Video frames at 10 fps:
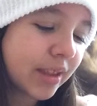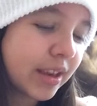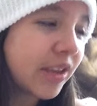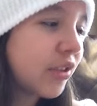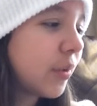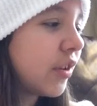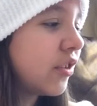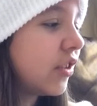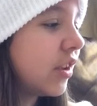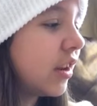The next
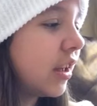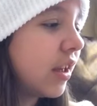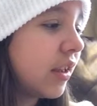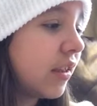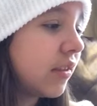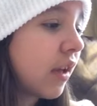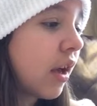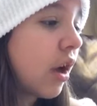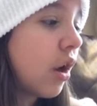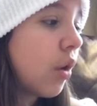question is,
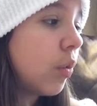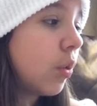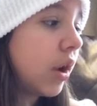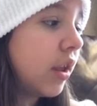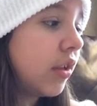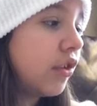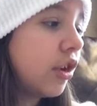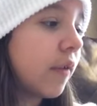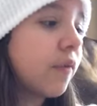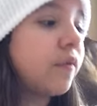what is
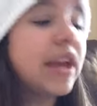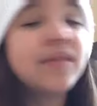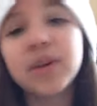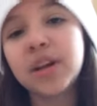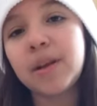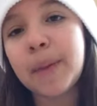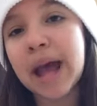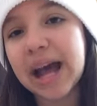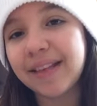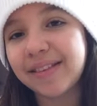your favorite
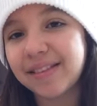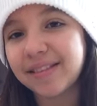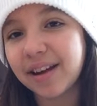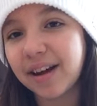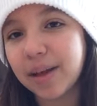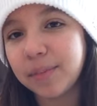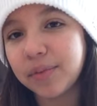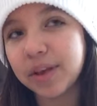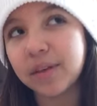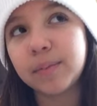past
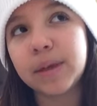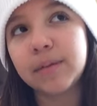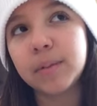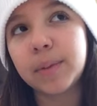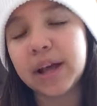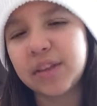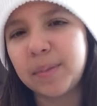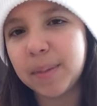times, like favorite past